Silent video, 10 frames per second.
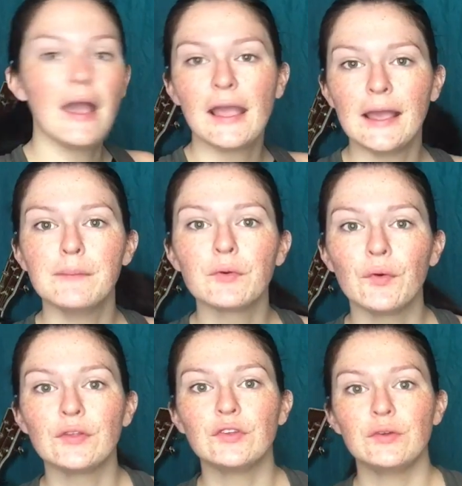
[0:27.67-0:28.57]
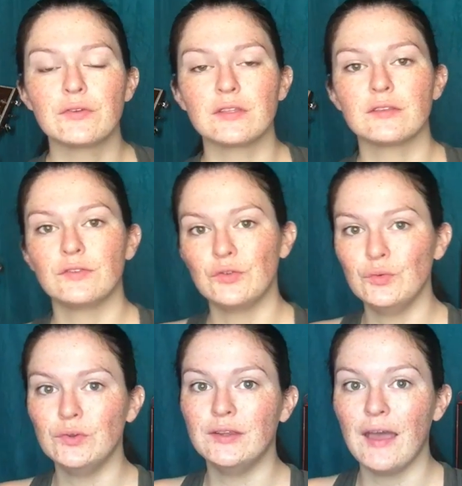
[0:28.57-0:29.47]
I am going to use it
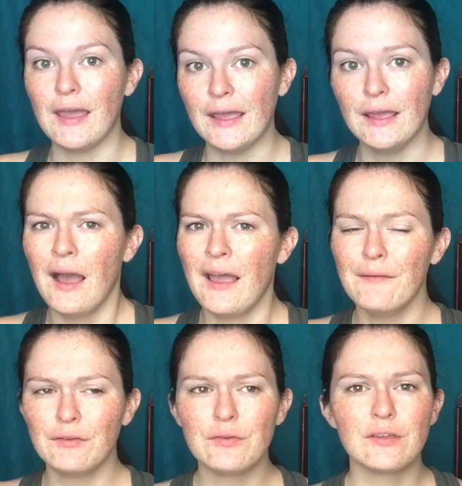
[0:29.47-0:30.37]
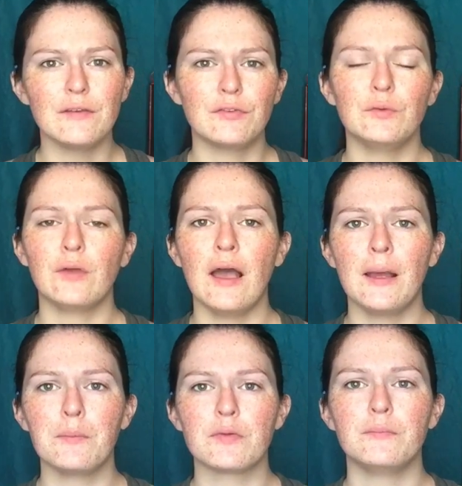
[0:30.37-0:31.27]
today. I have used it a few
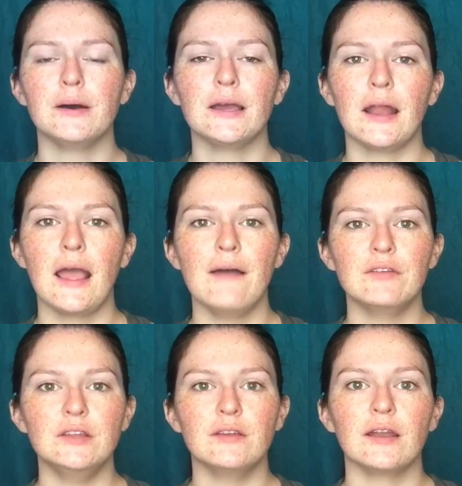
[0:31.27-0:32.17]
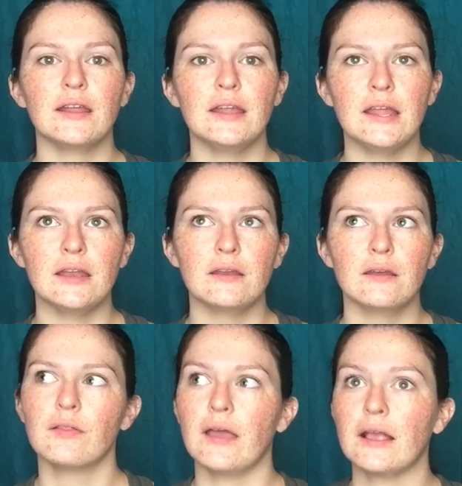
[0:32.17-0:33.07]
times, but I haven't done it in
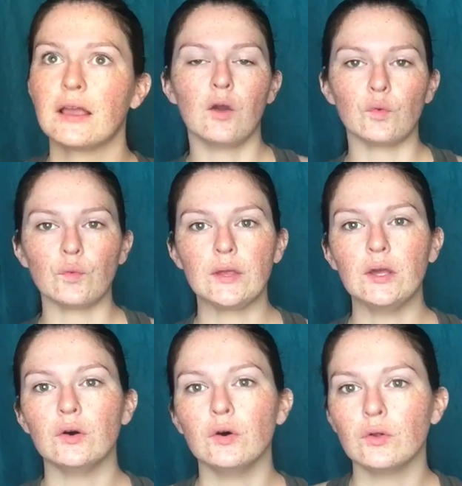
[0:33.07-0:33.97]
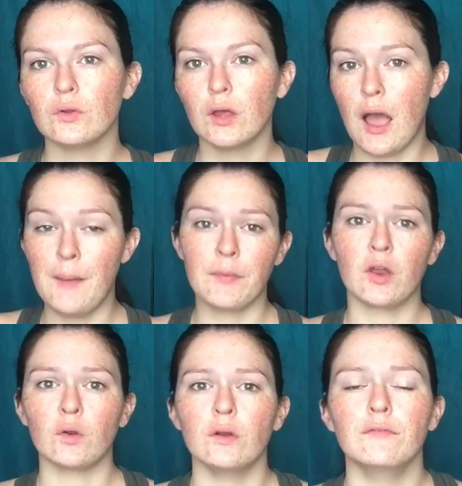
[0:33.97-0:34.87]
like a real I'm
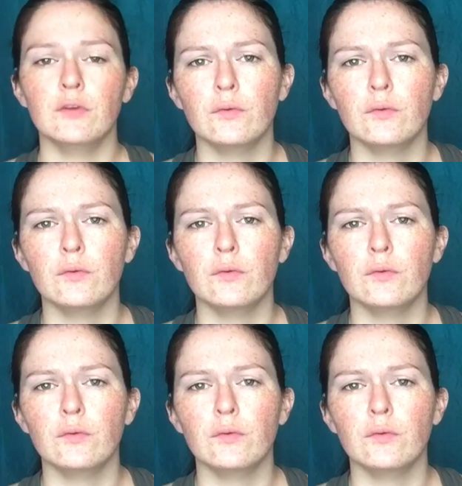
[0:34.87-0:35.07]
gonna review